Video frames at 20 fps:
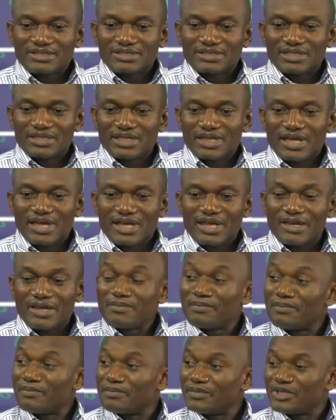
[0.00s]
I
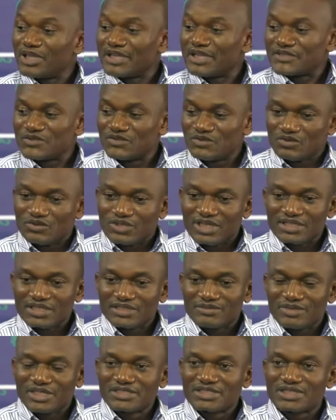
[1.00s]
am, as you rightly
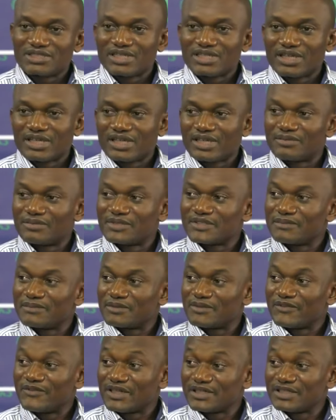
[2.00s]
mentioned, I am a
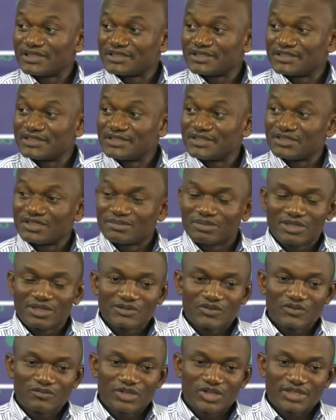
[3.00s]
faculty in the Department
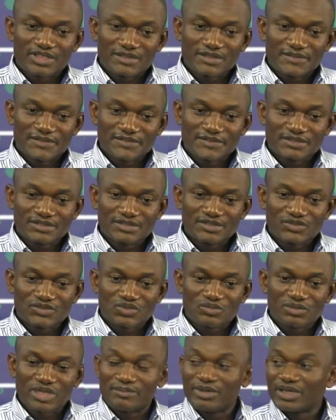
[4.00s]
of Biochemistry, so
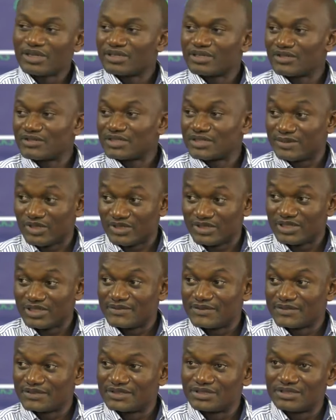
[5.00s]
my background is
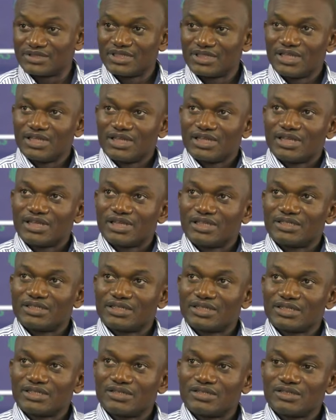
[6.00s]
biochemistry. And
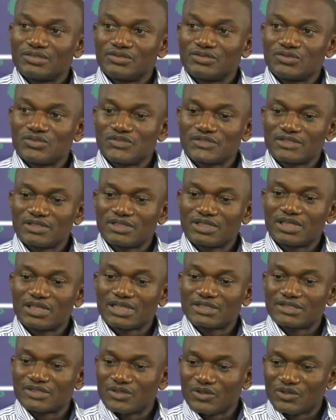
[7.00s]
then using
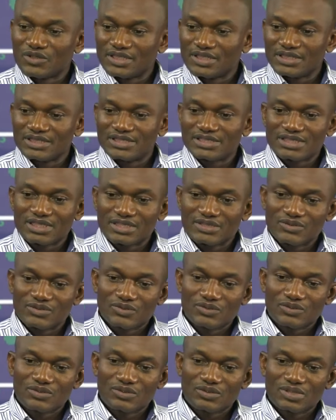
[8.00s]
that knowledge,
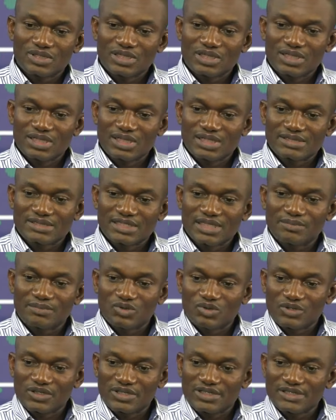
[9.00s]
as I
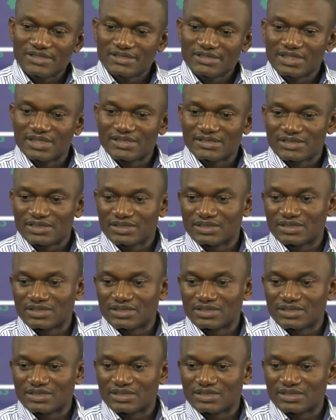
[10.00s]
progress as a